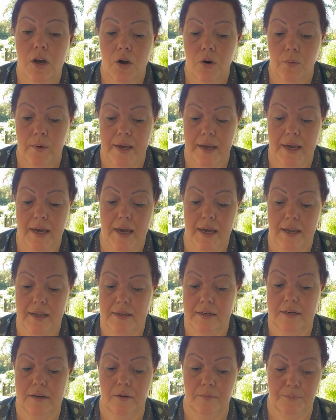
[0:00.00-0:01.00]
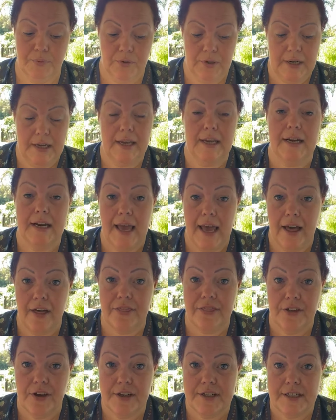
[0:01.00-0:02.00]
we can put in our
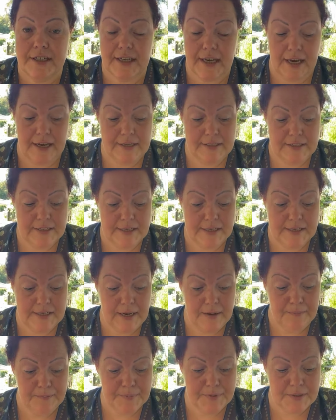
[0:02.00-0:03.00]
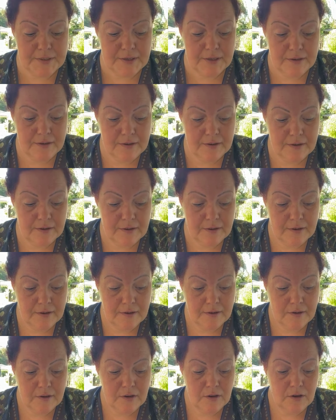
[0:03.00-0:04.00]
30 days steps
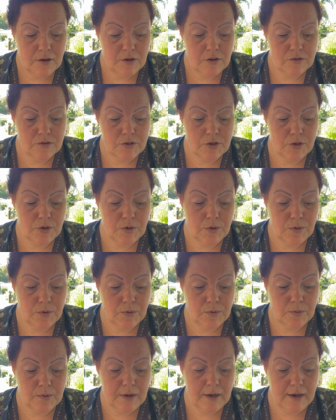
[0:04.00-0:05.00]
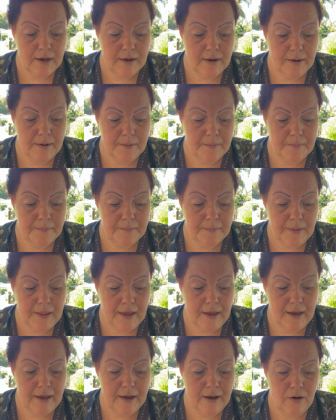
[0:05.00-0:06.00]
to
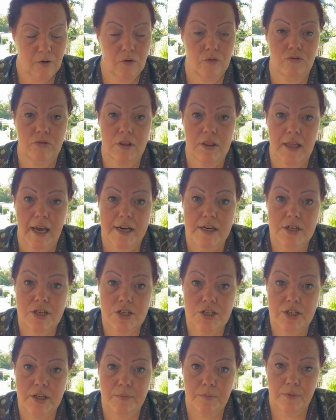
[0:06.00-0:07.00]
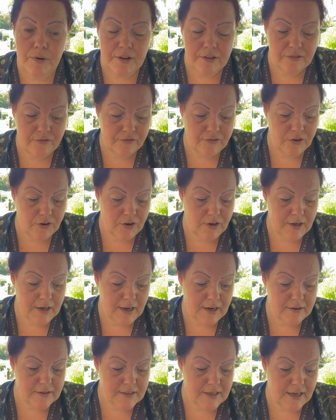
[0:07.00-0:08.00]
our relationship with food.
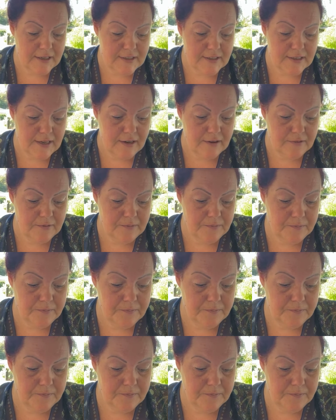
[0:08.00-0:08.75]
How does that sound?